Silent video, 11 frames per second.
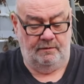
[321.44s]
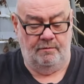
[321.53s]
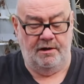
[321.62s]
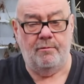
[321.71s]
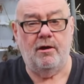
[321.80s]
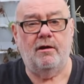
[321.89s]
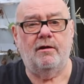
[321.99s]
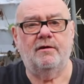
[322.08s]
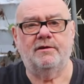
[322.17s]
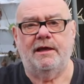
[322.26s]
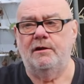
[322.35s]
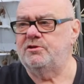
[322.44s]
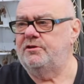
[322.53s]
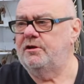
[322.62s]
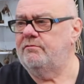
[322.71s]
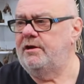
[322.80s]
Oh, there we are. Get those
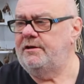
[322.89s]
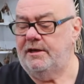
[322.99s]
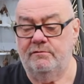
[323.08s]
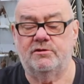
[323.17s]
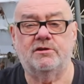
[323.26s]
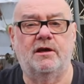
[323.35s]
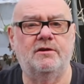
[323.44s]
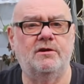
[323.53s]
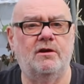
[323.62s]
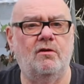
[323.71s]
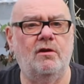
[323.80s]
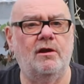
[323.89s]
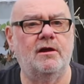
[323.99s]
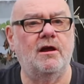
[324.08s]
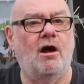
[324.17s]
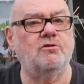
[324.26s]
in the greenhouse, and
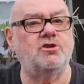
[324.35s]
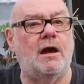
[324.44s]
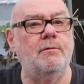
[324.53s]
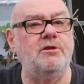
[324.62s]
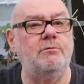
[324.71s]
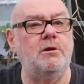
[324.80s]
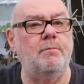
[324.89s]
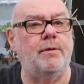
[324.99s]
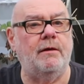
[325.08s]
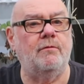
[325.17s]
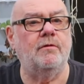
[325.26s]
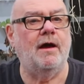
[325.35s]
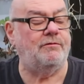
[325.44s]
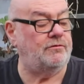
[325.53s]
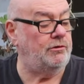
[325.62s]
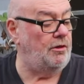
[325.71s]
I'll chat with you in a bit
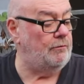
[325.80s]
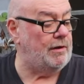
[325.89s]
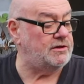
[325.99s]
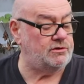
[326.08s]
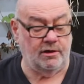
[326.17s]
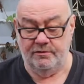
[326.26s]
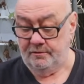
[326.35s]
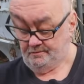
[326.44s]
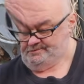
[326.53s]
after I got the rest done.